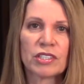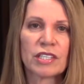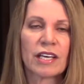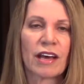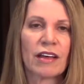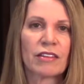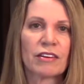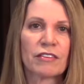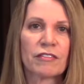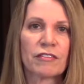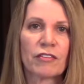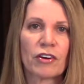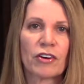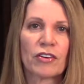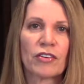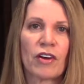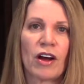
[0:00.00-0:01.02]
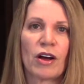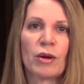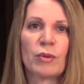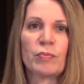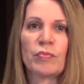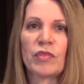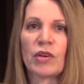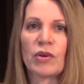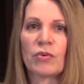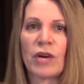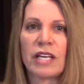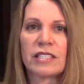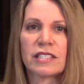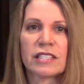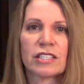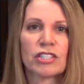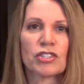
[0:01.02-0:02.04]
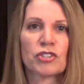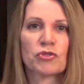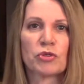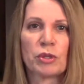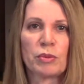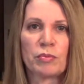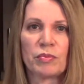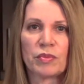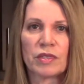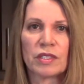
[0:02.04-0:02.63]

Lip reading: together for the rice and shrimp